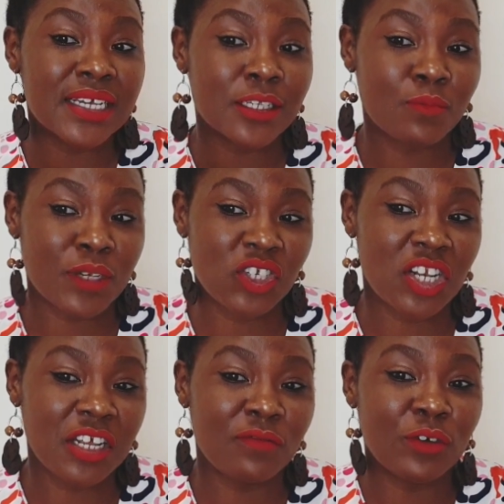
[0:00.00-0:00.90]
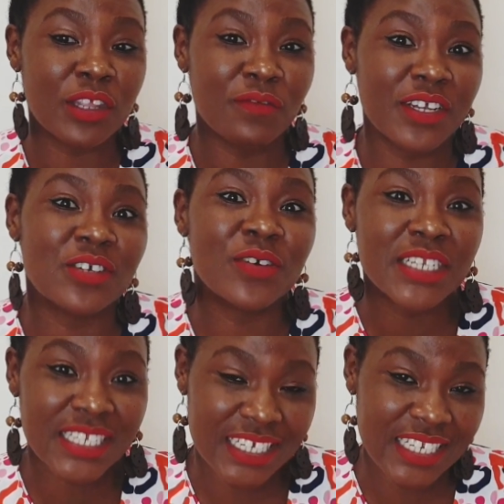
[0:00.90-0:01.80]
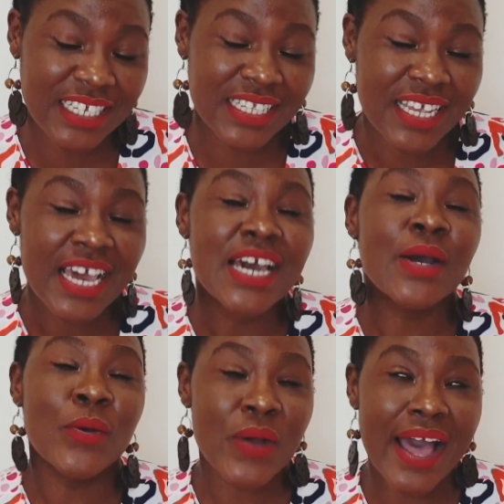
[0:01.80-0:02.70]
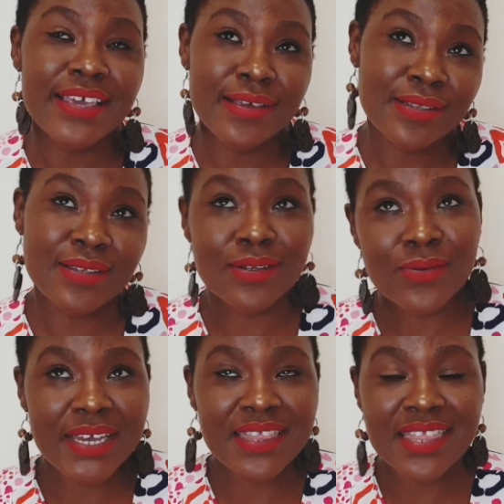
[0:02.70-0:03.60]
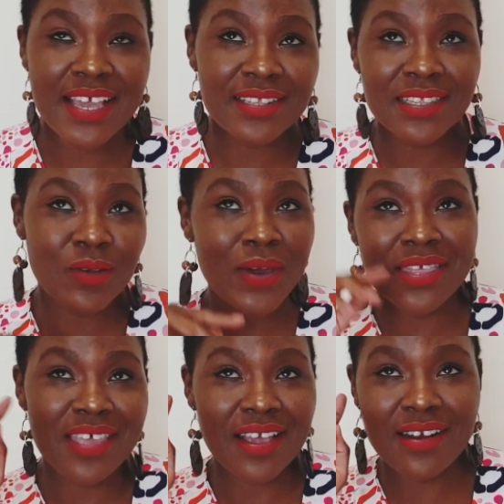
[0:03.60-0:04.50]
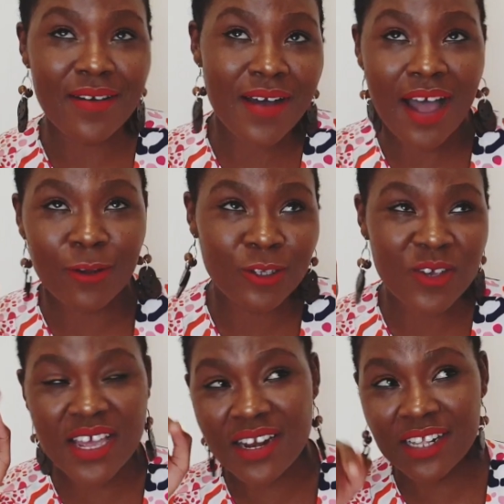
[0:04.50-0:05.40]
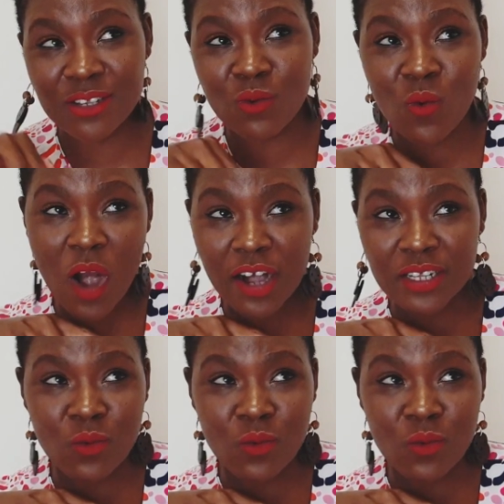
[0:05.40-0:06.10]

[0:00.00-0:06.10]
especially for the veteran teachers who are used to doing things the way they know how to, and it works.